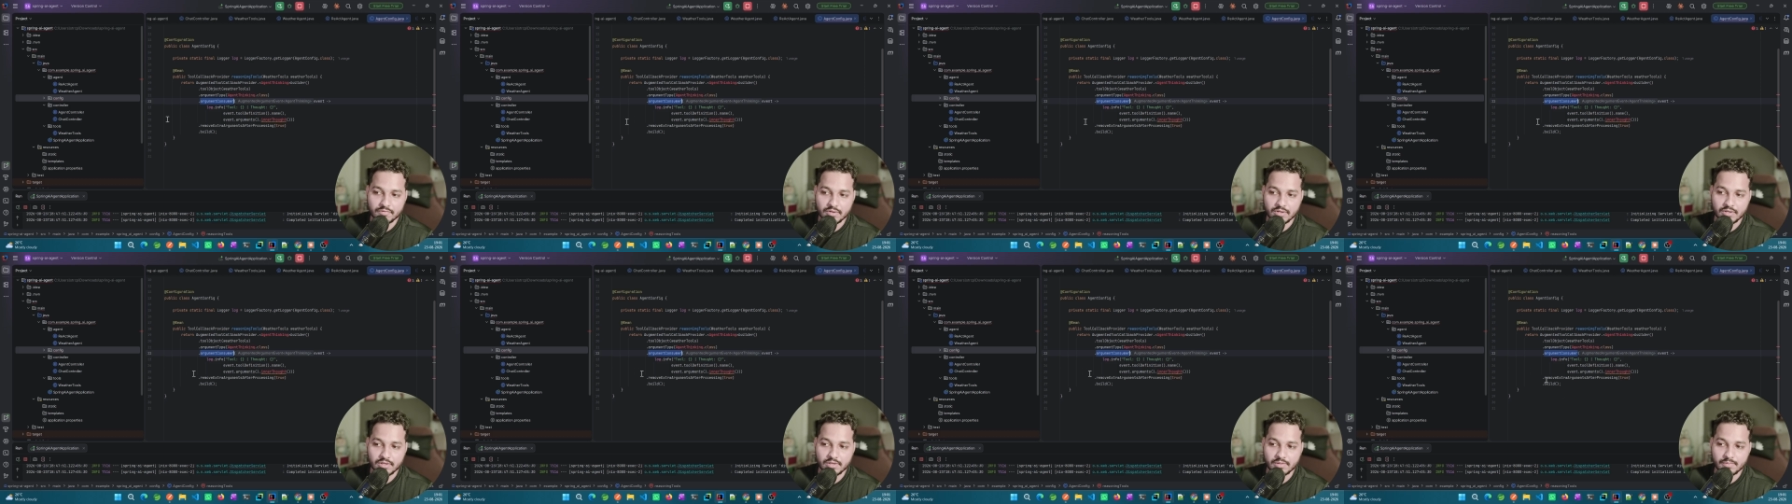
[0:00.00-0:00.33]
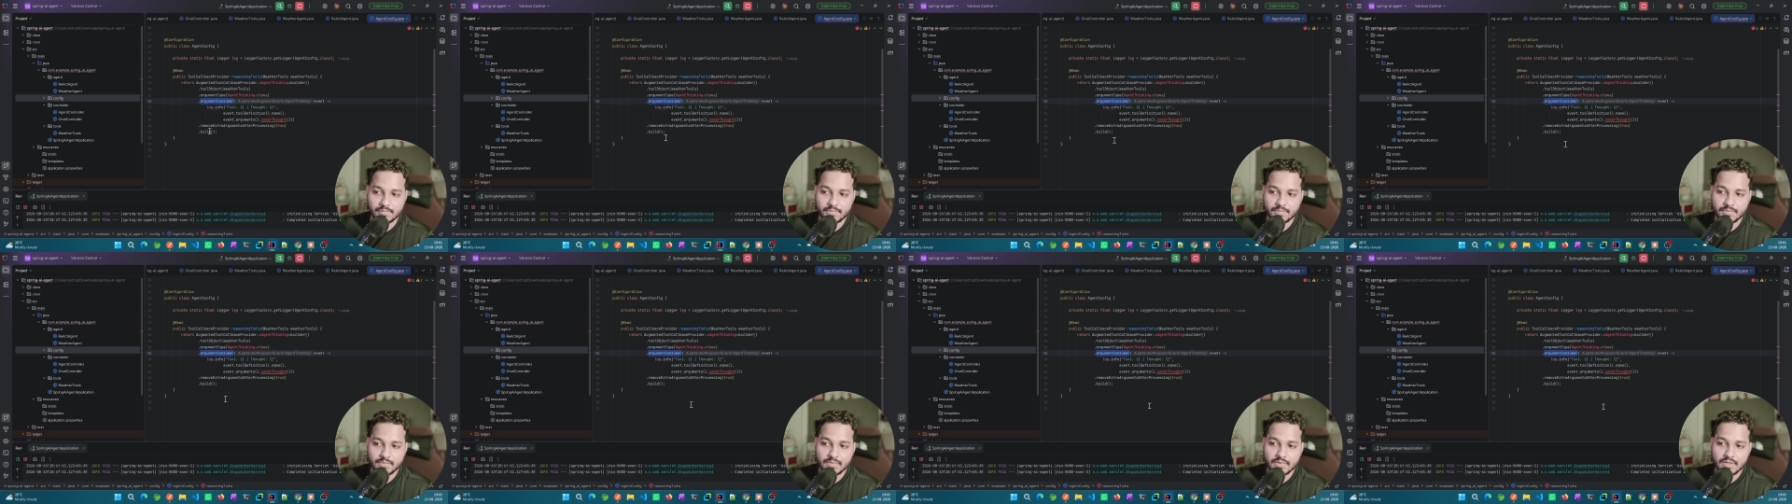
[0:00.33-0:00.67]

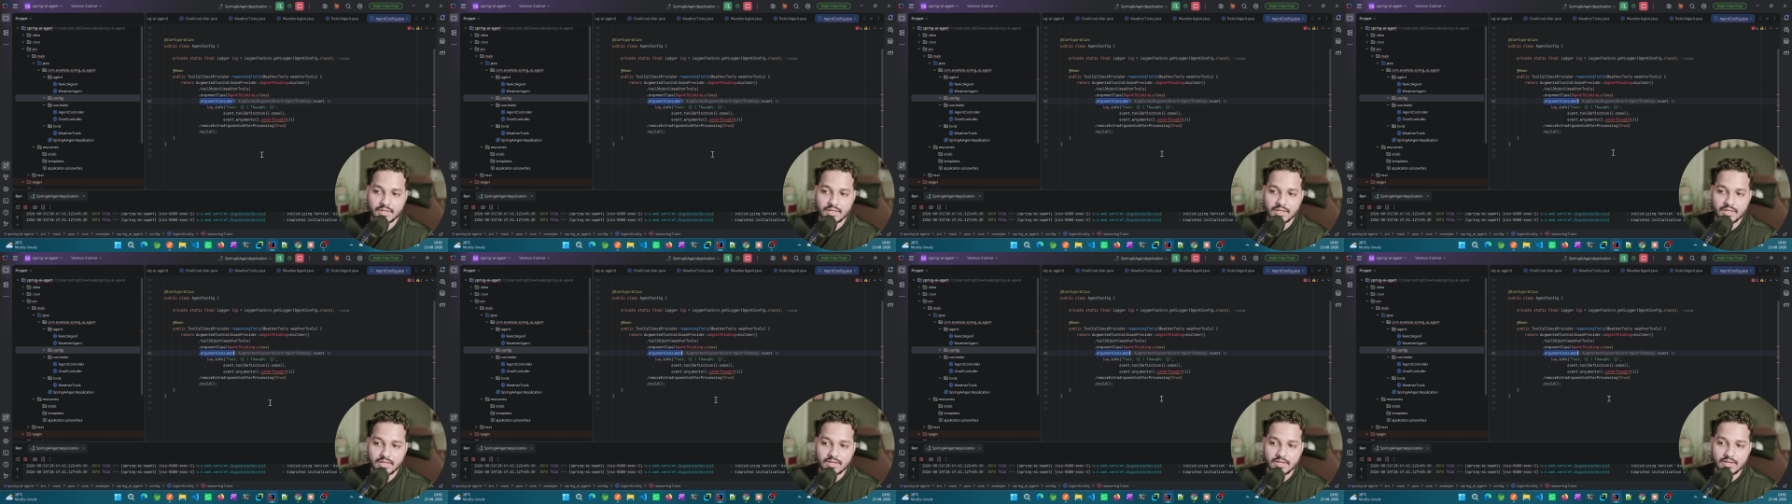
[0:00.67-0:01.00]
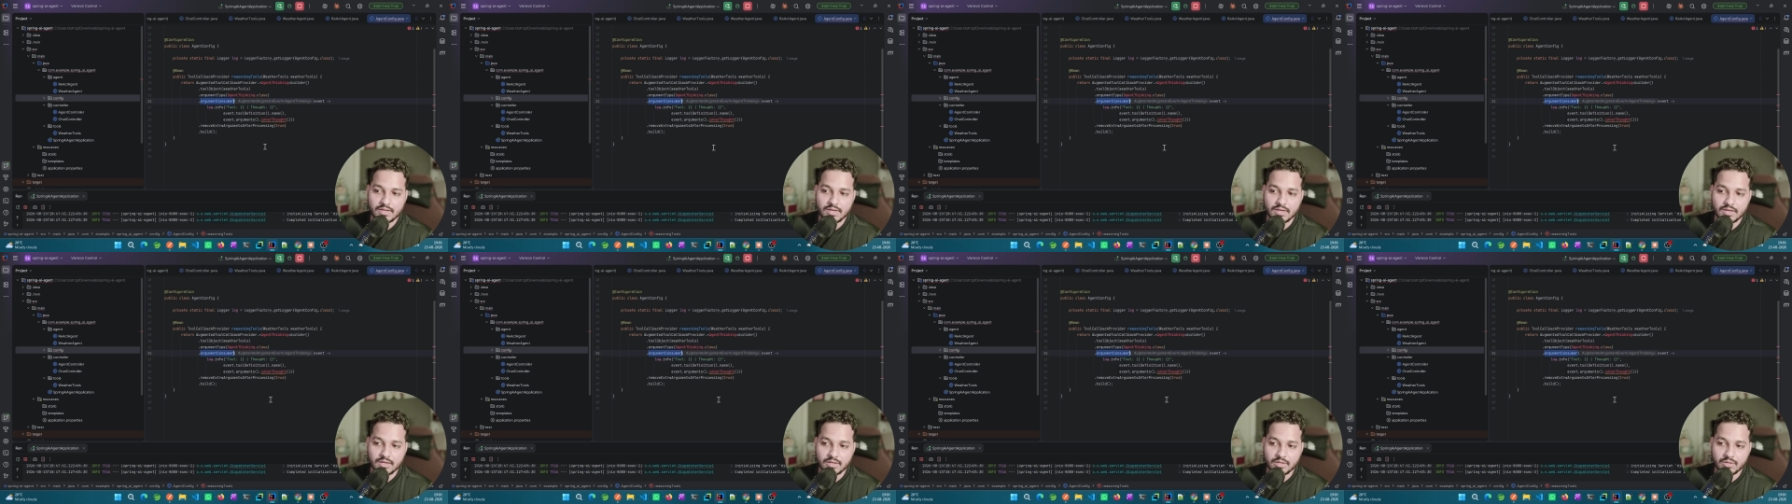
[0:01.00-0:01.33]

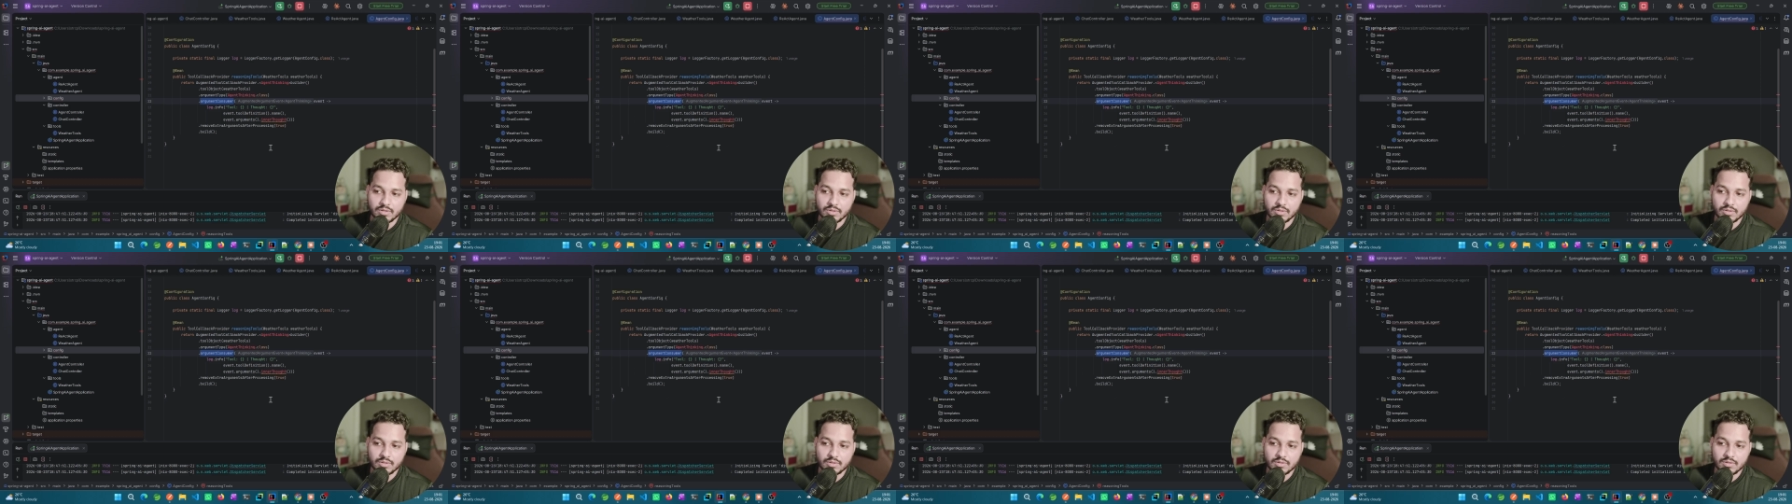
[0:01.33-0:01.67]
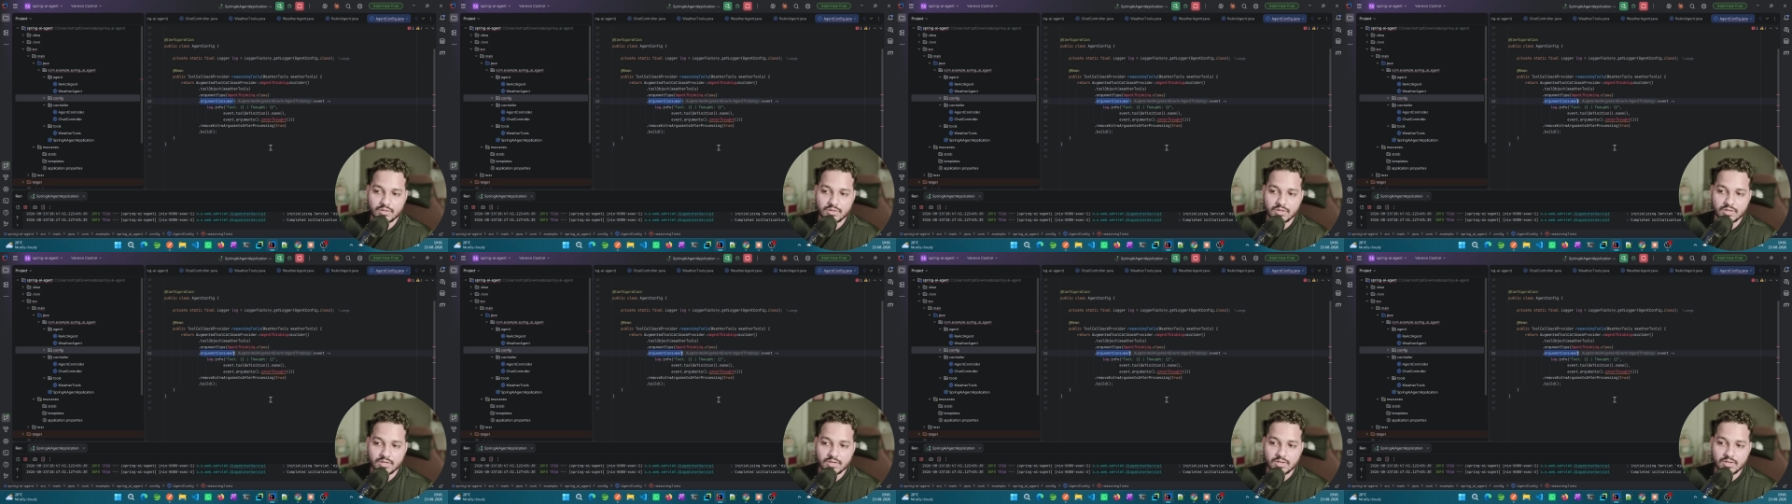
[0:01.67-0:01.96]
you know